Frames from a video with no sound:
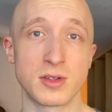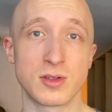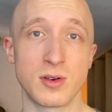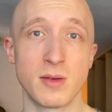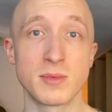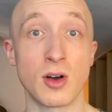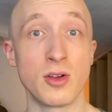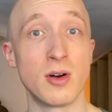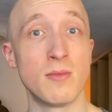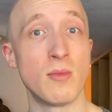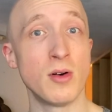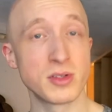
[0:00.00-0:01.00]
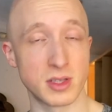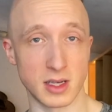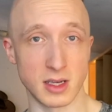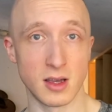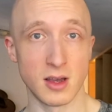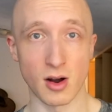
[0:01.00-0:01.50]
storms, although
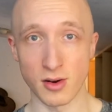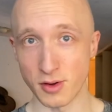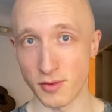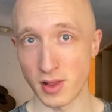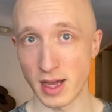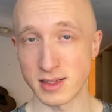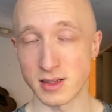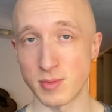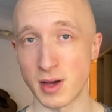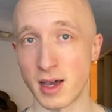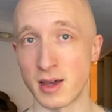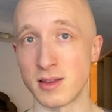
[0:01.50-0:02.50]
mostly are deflected by